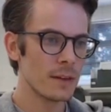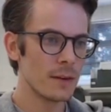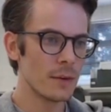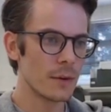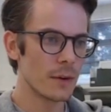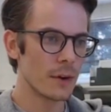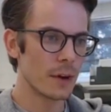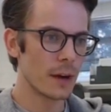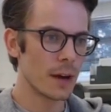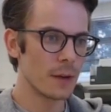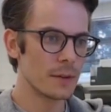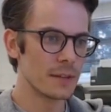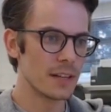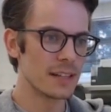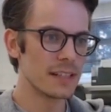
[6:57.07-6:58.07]
You can
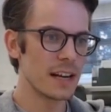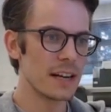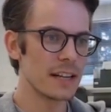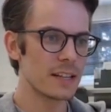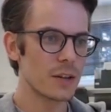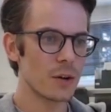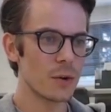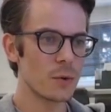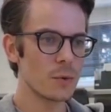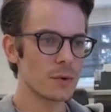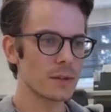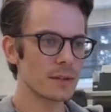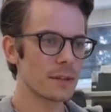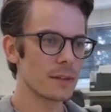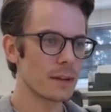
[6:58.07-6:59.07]
go to the tennis
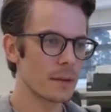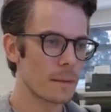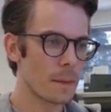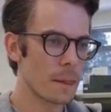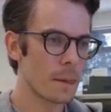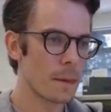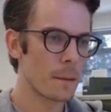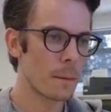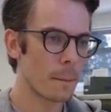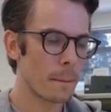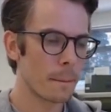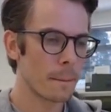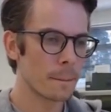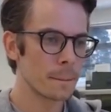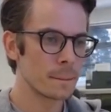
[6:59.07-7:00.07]
courts.
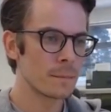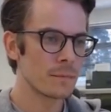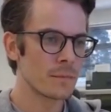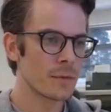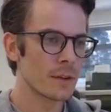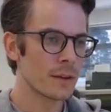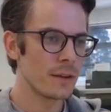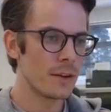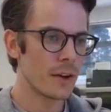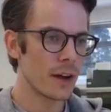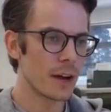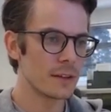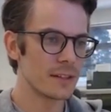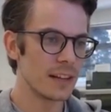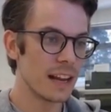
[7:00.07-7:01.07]
You can
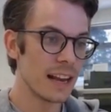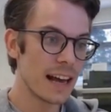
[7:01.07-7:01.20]
go to the